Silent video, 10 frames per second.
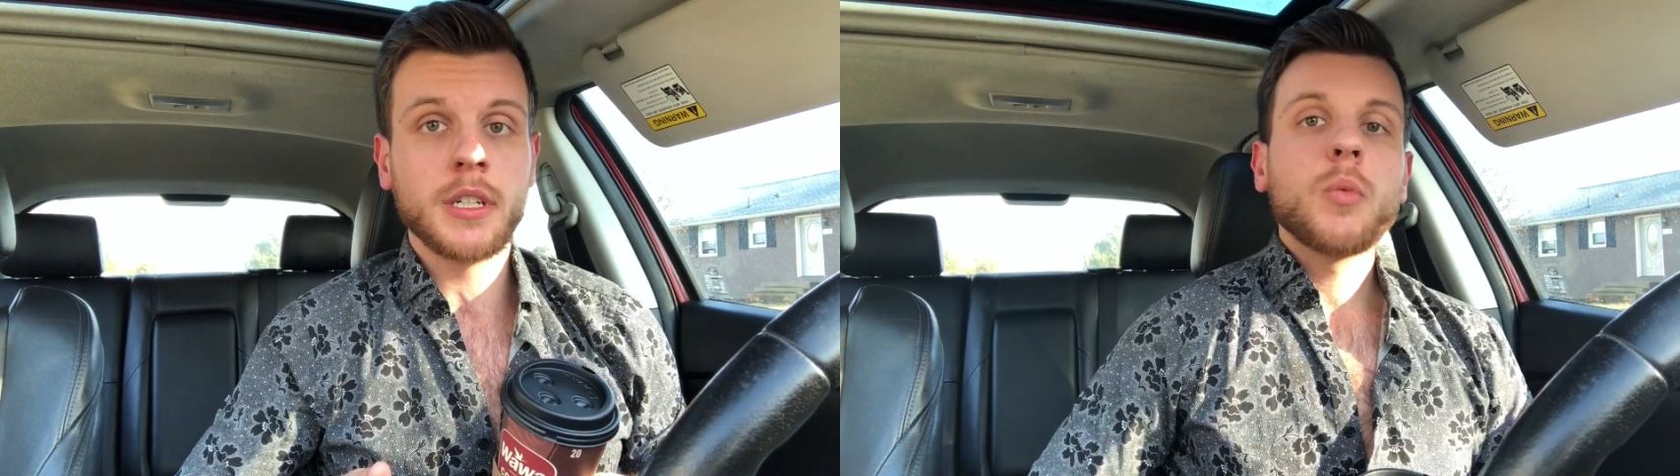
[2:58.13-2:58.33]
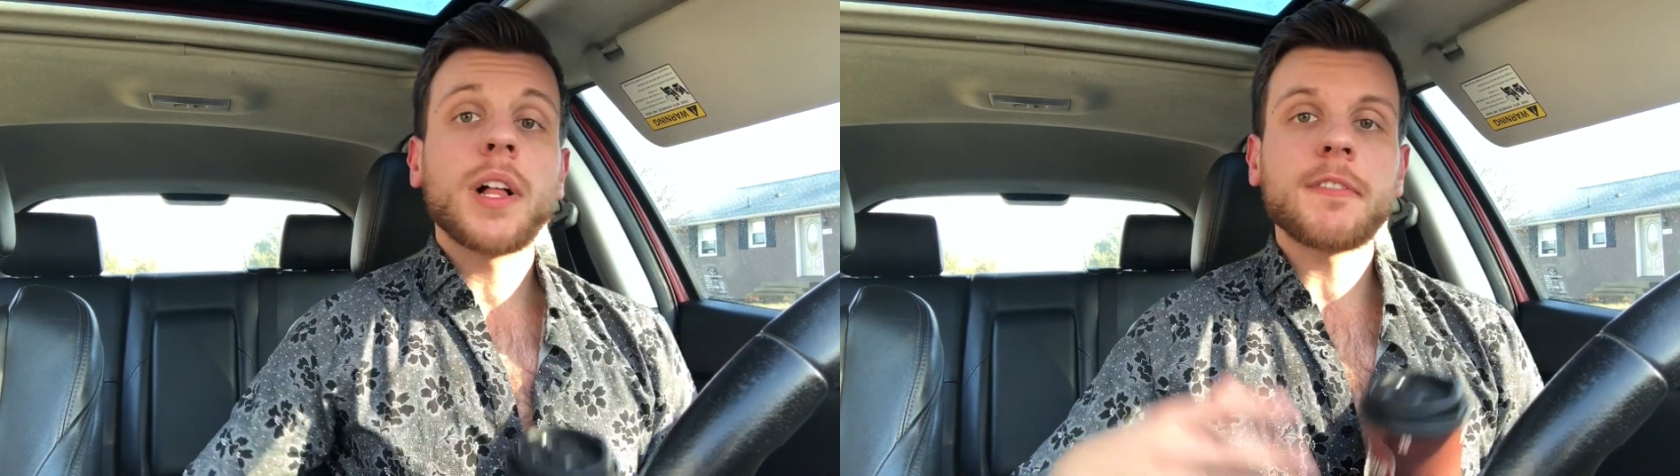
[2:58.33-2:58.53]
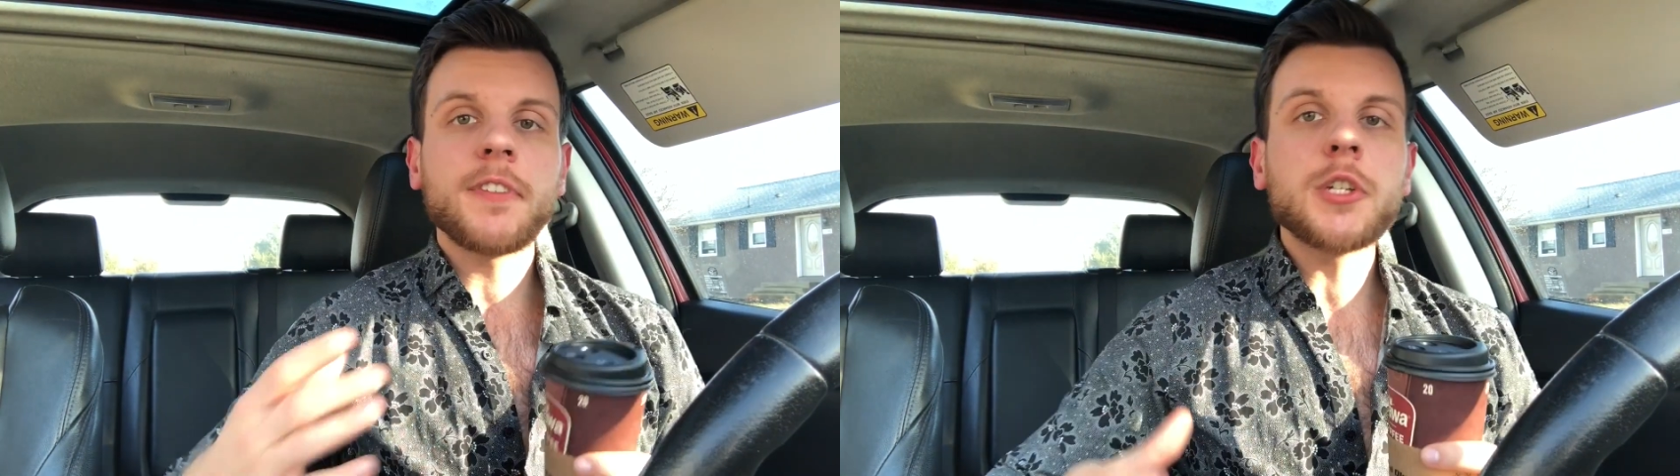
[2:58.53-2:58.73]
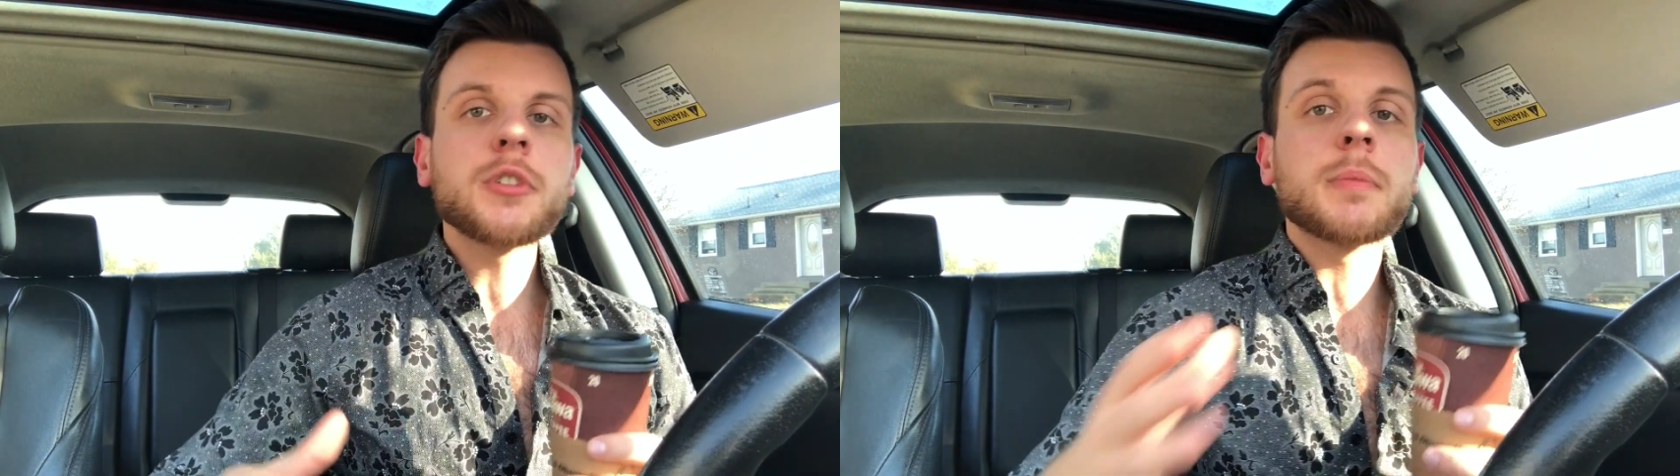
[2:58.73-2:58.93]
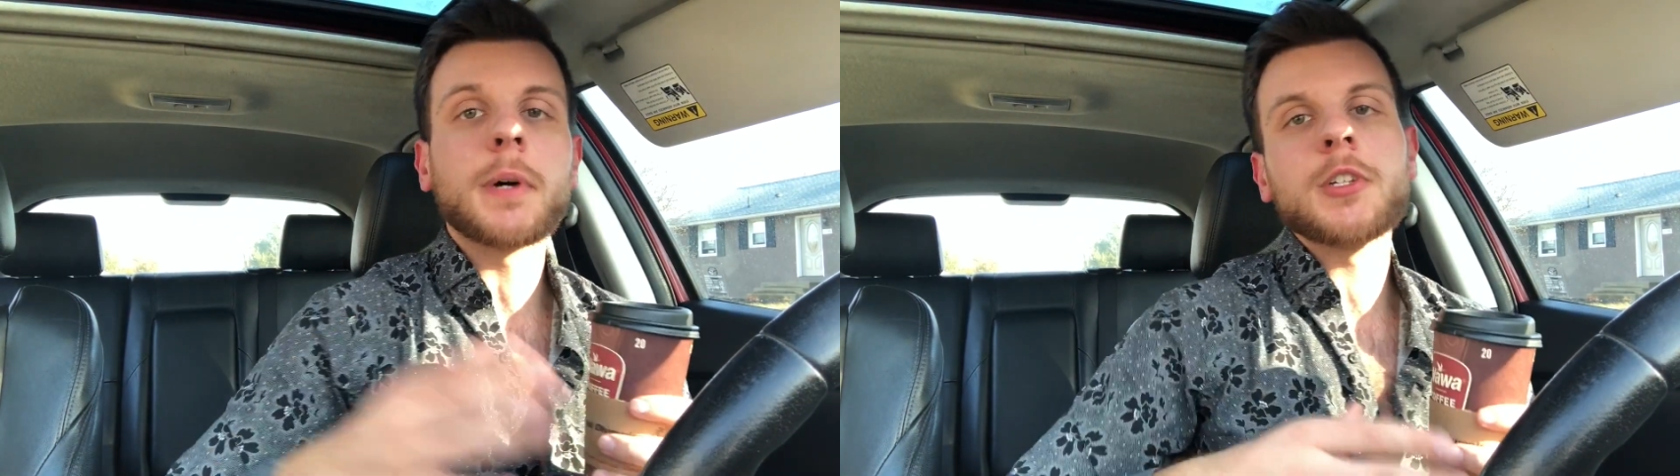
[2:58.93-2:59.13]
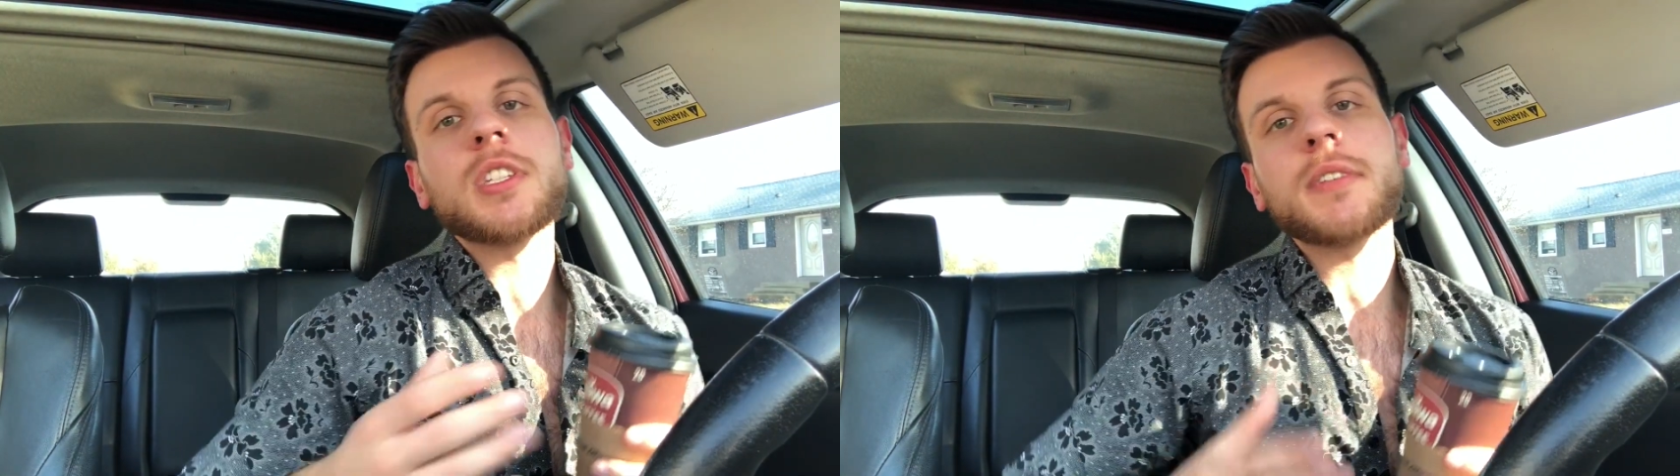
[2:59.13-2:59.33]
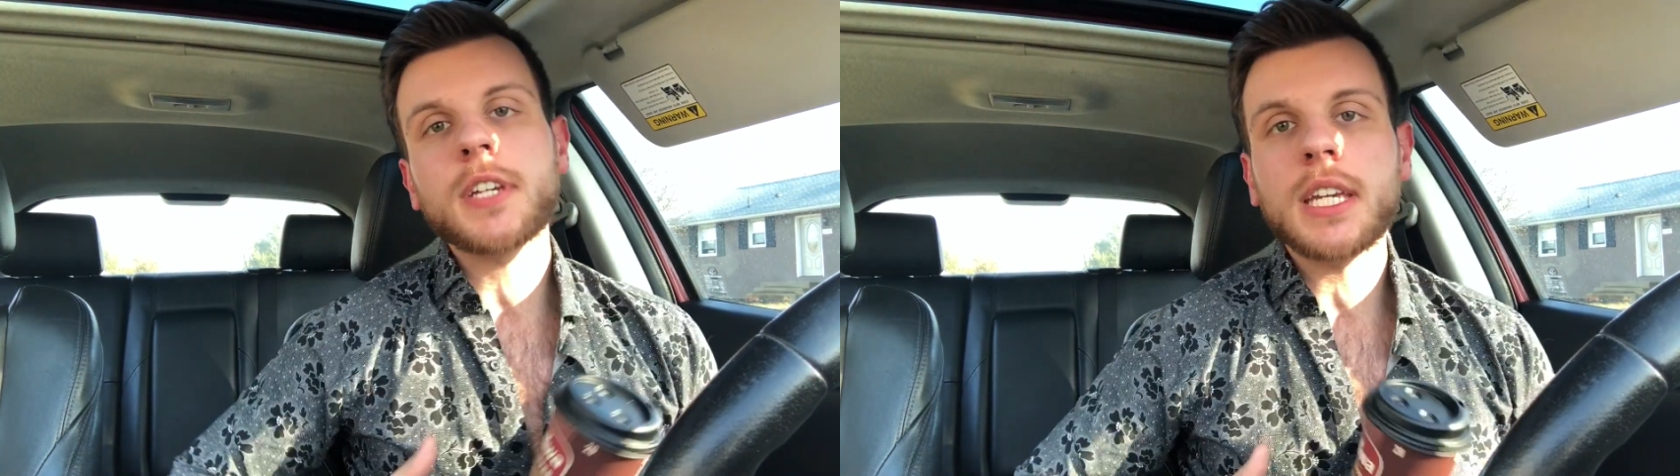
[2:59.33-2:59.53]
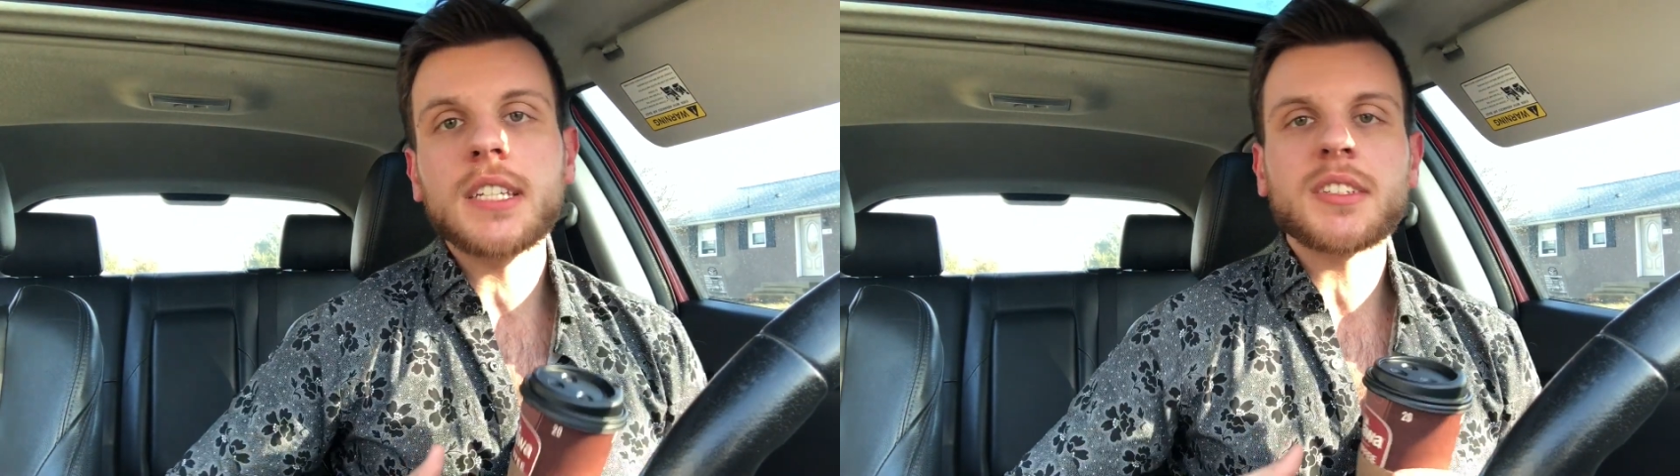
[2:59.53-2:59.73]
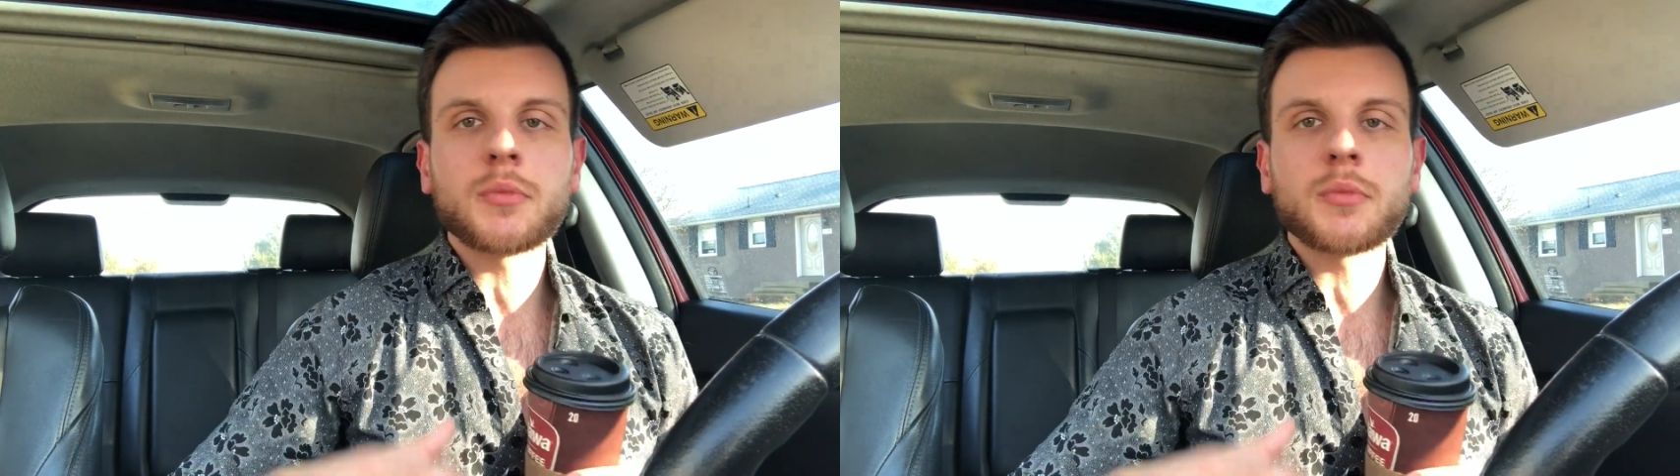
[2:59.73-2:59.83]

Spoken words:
While it features a bunch of different kids,